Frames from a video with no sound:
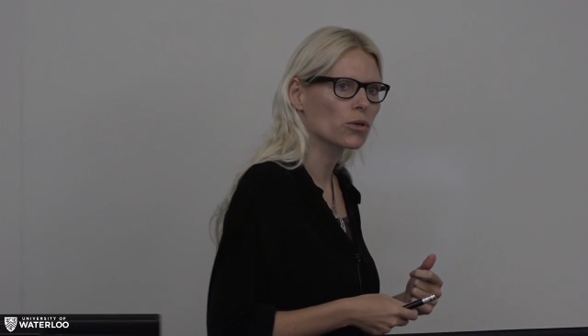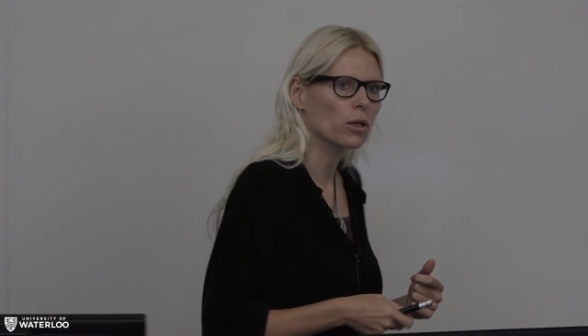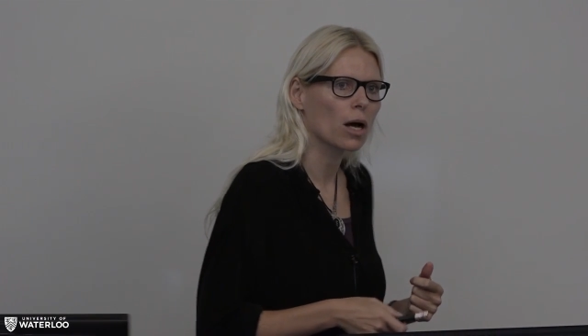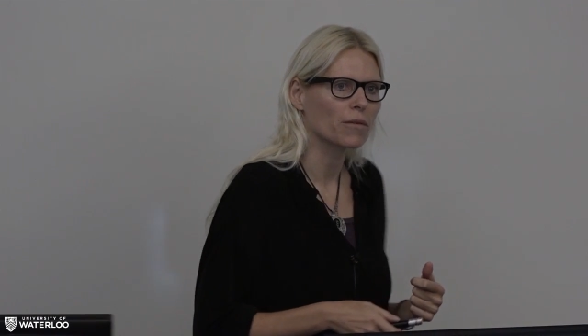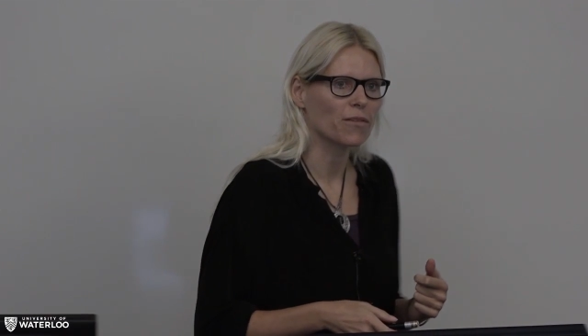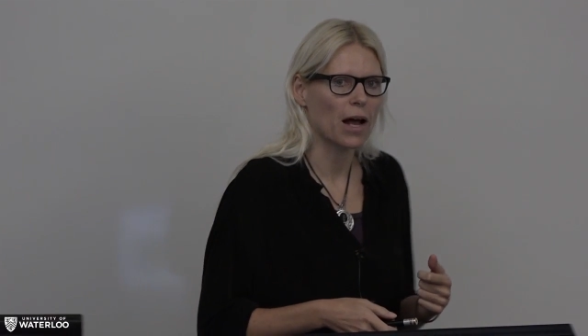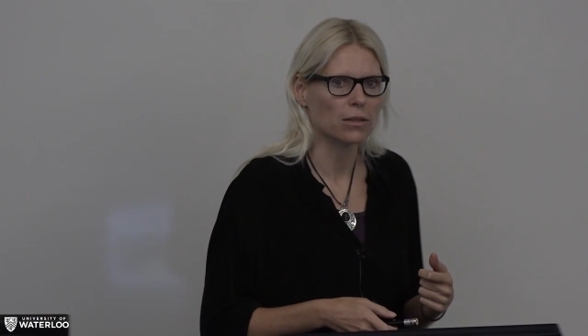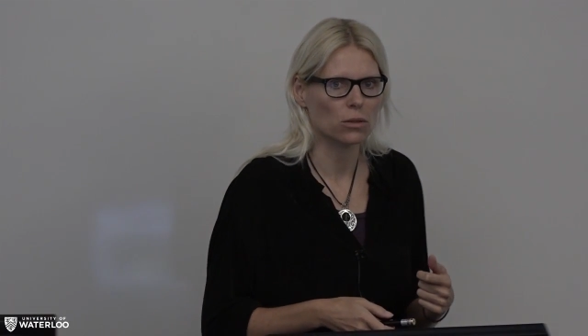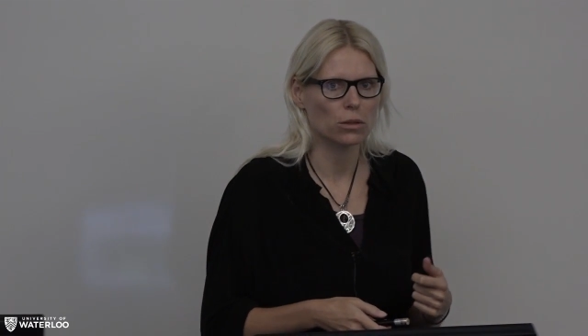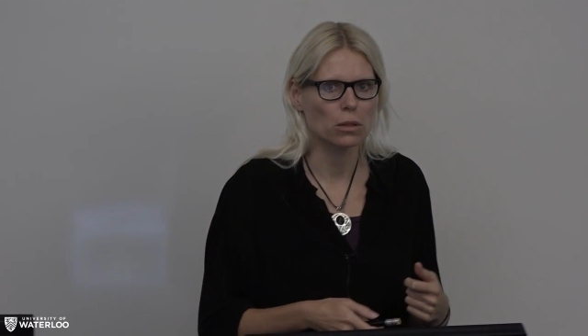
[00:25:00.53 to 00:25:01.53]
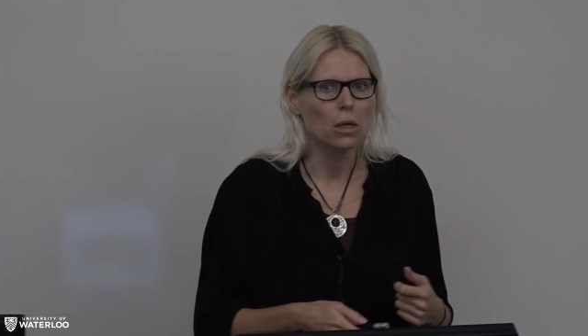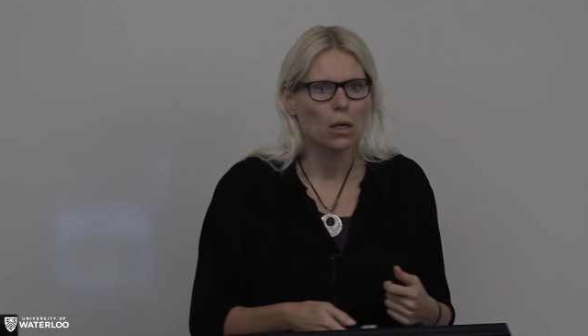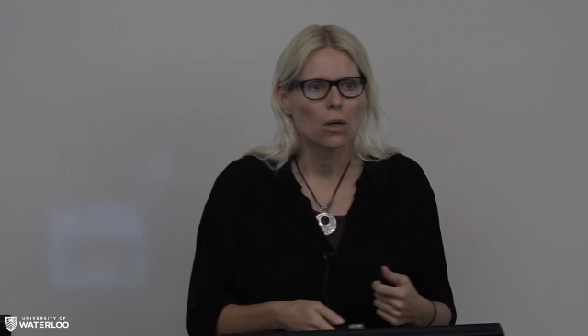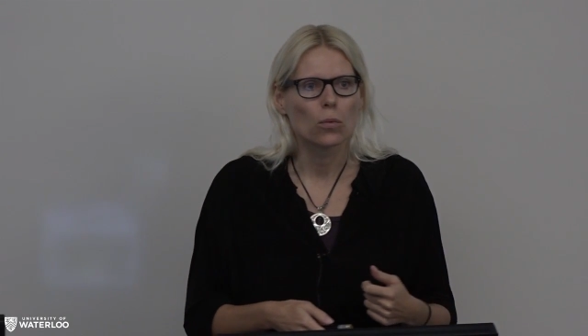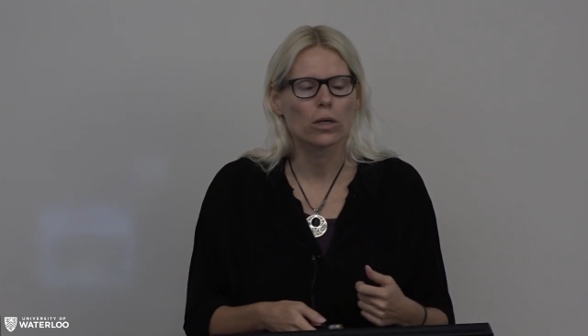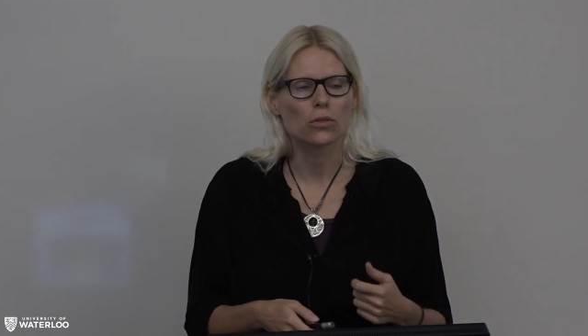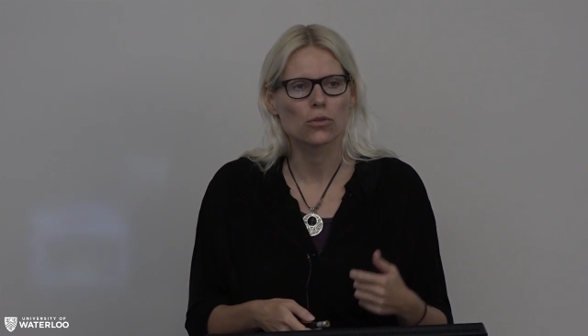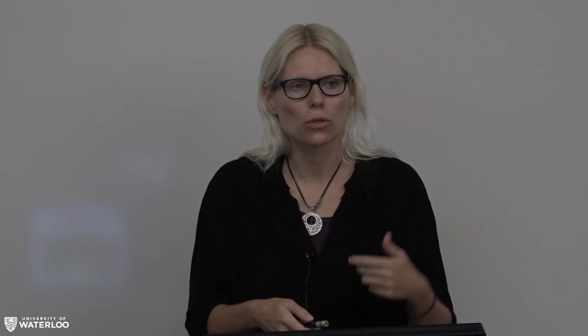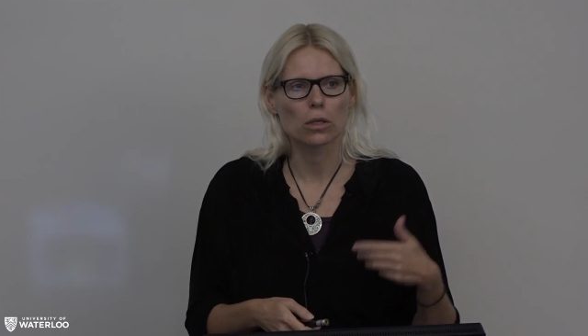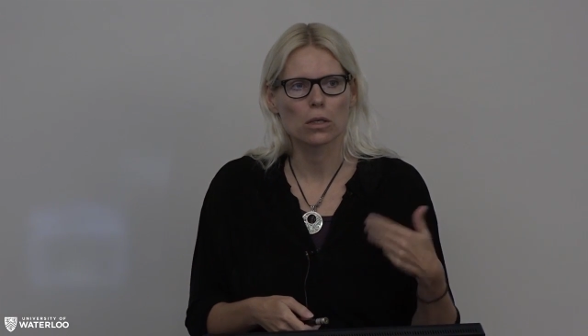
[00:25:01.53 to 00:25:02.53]
a lot faster,
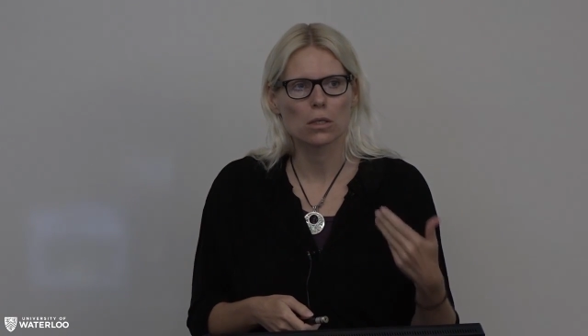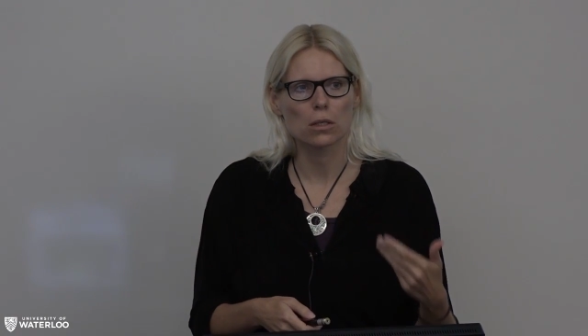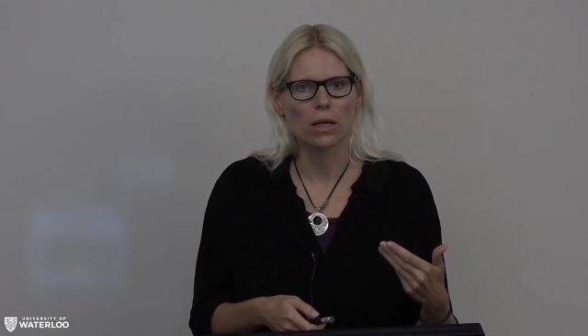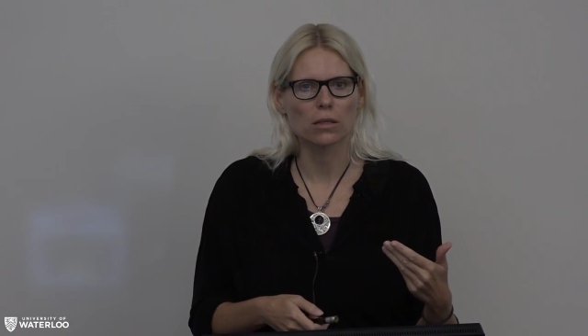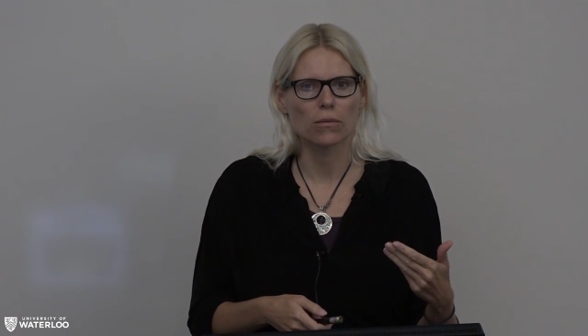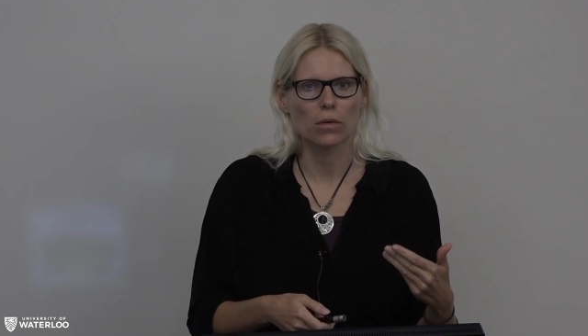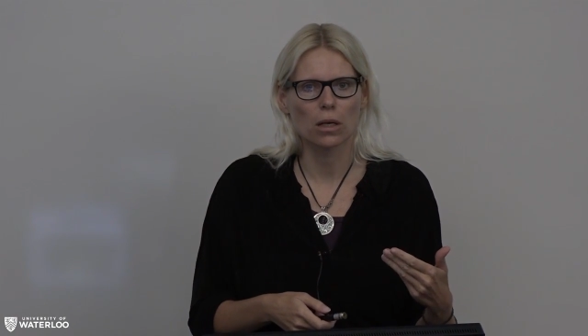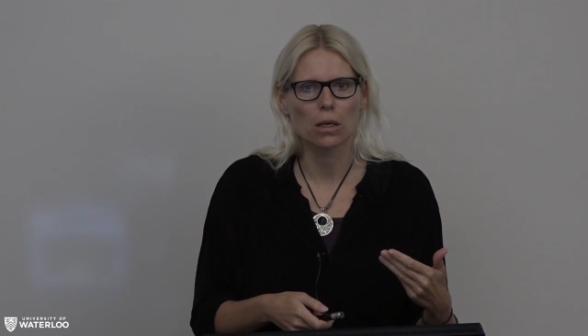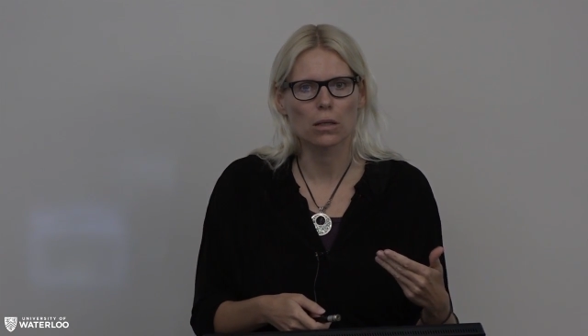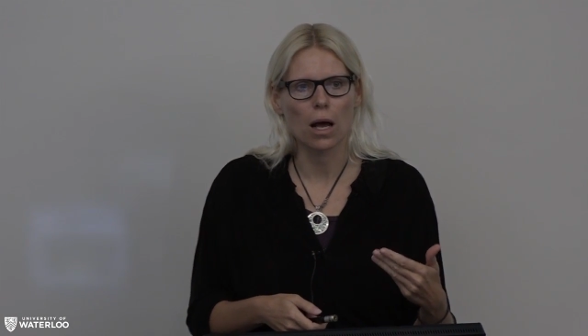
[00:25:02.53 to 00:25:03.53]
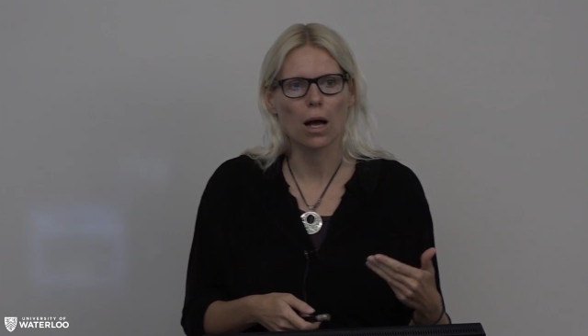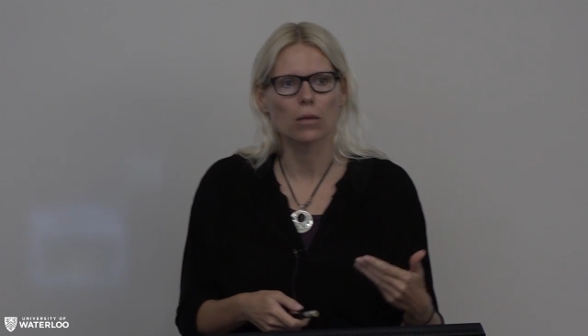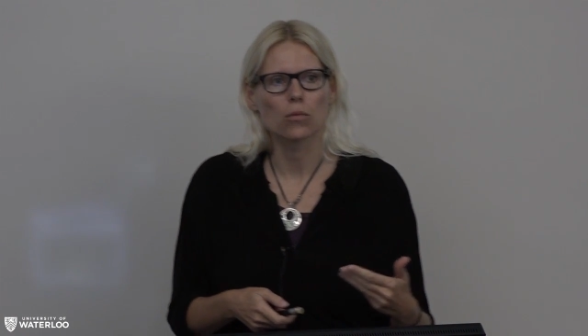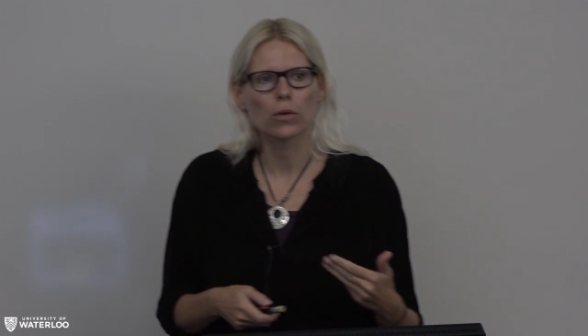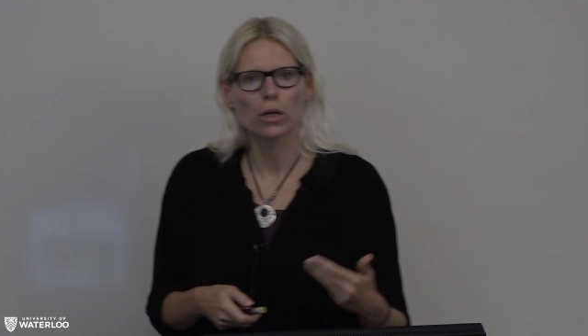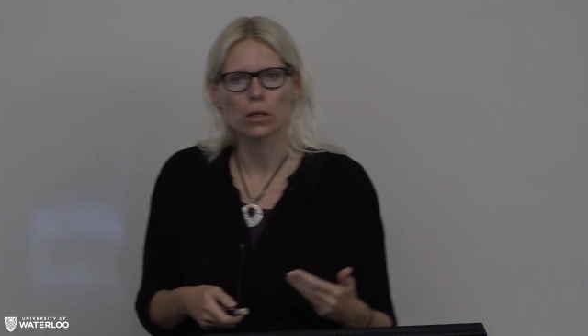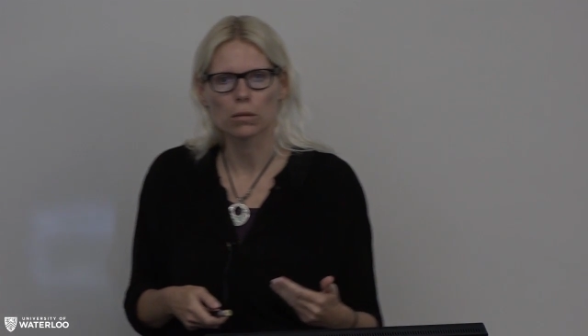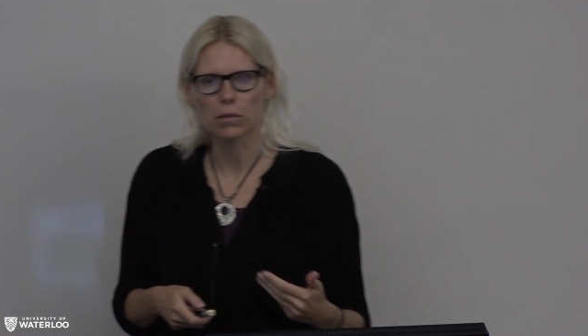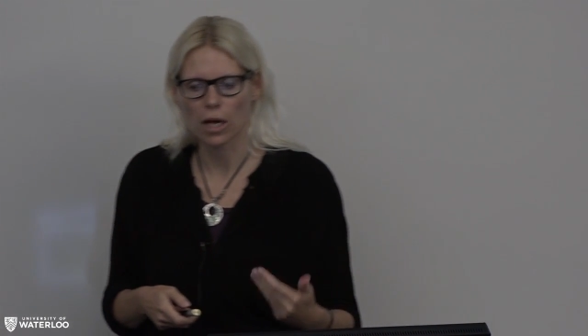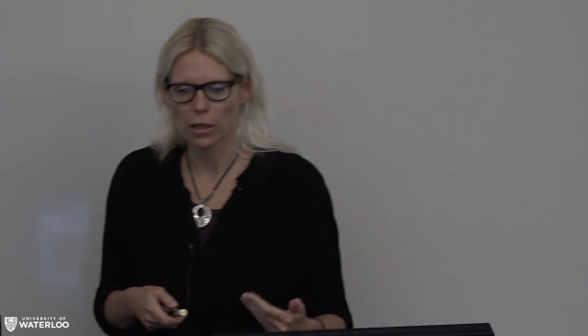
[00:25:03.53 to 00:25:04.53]
which is not something that we
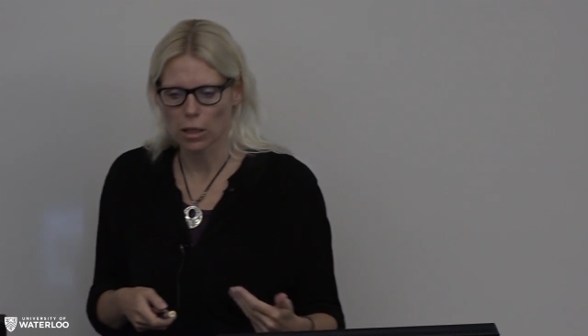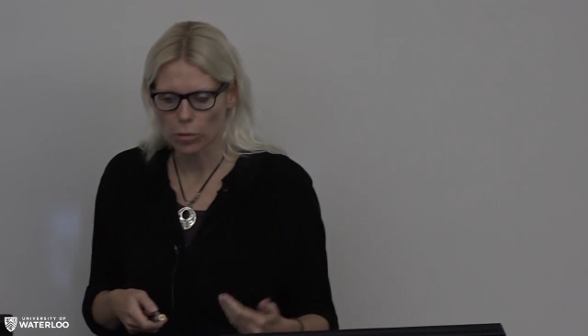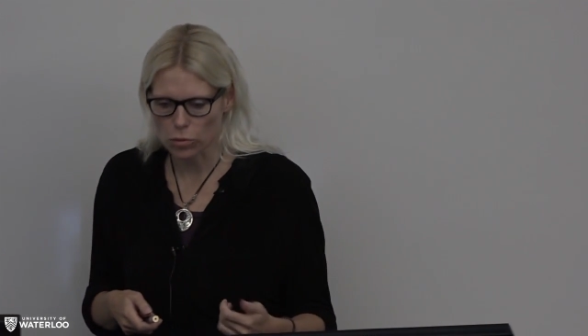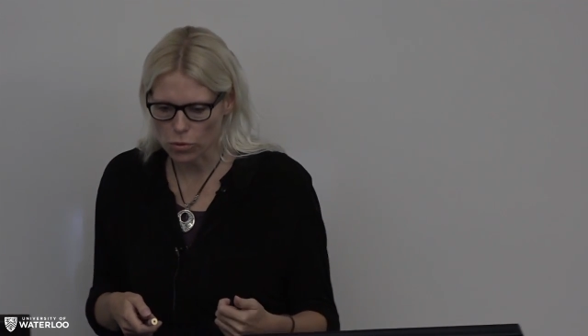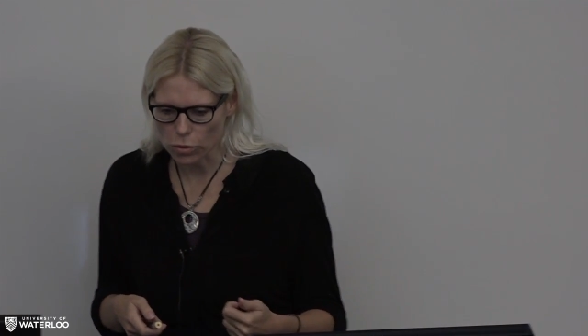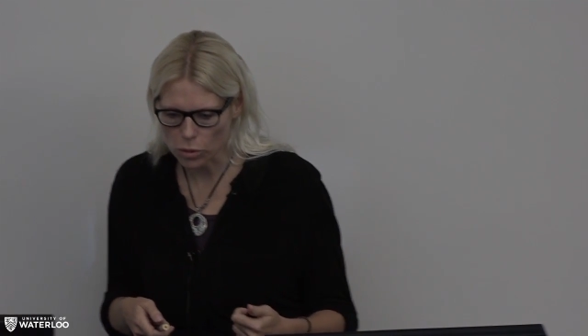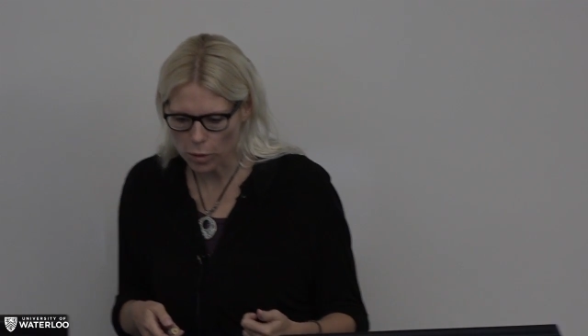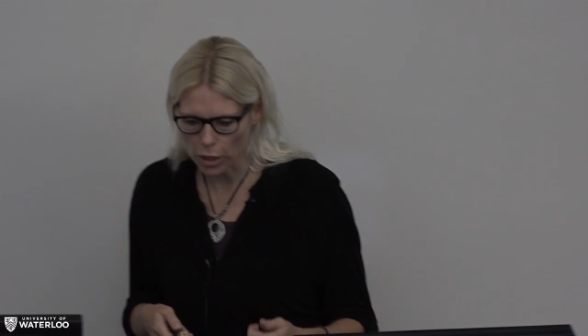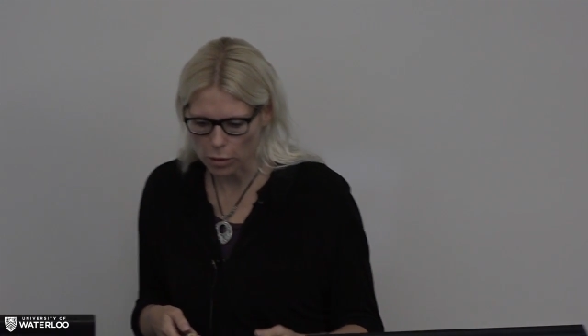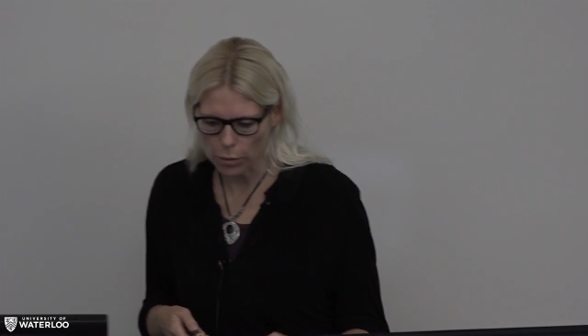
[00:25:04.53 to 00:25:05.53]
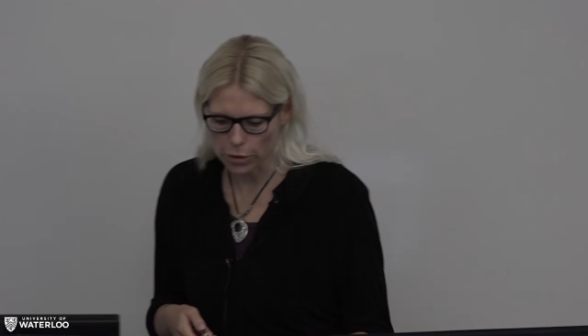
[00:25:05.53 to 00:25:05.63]
are yet able to explain,